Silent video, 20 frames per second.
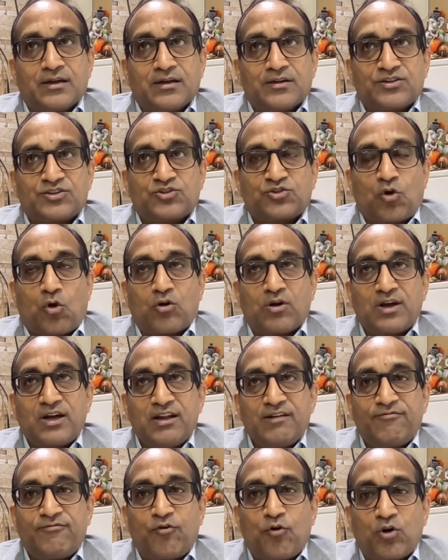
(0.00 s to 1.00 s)

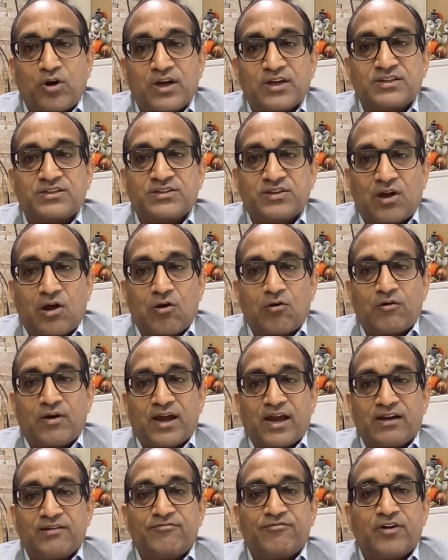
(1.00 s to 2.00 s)
strongly focused now
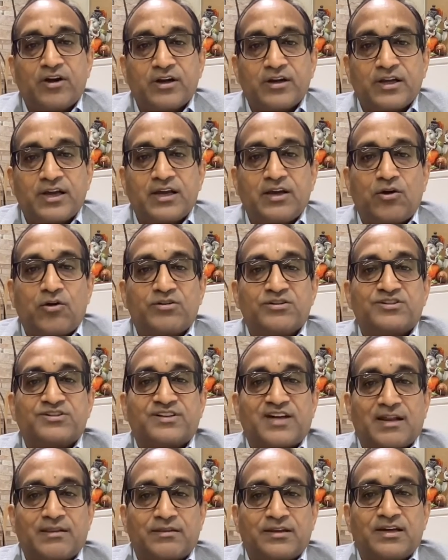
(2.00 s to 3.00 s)
and working on
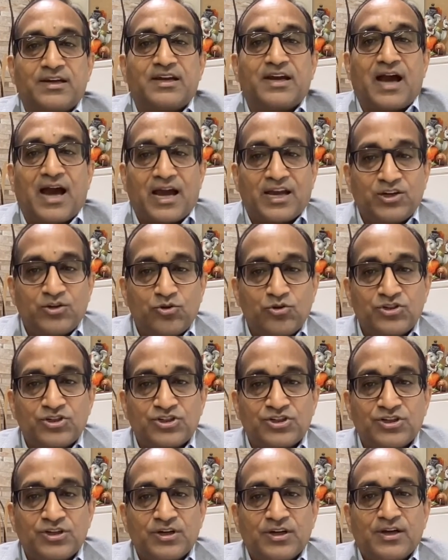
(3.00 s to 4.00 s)
strengthening
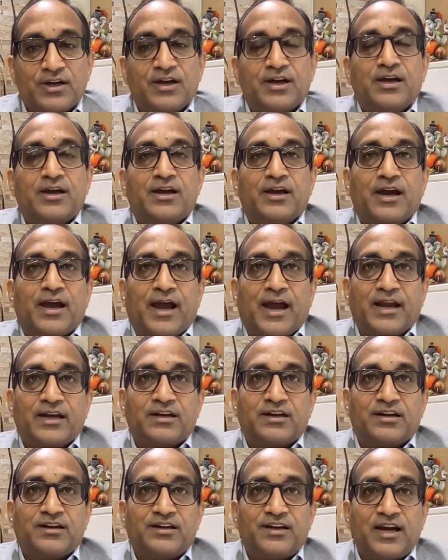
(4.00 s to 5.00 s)
Ayush
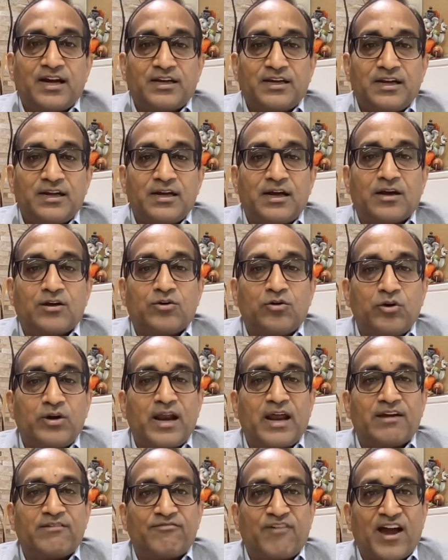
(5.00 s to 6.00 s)
and creating a good
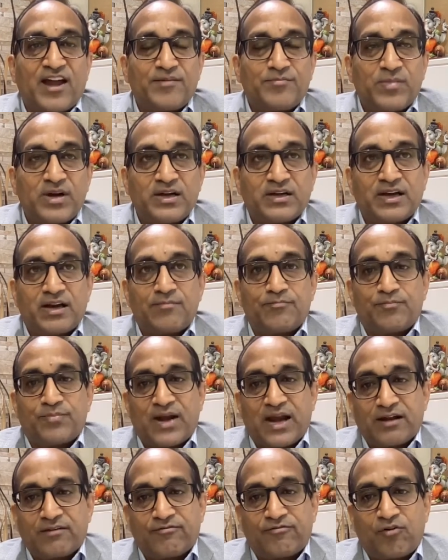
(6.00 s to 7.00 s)
environment and
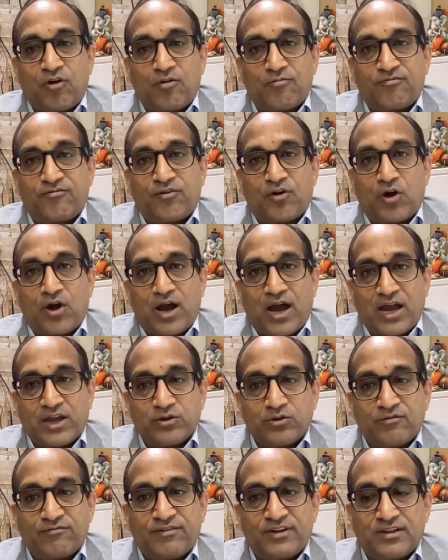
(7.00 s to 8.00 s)
platform for
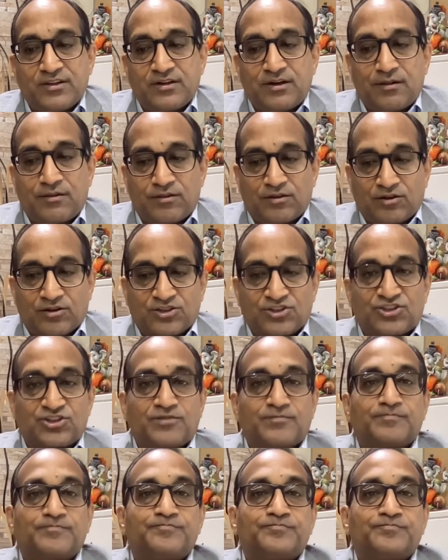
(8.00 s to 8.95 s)
Ayurveda research.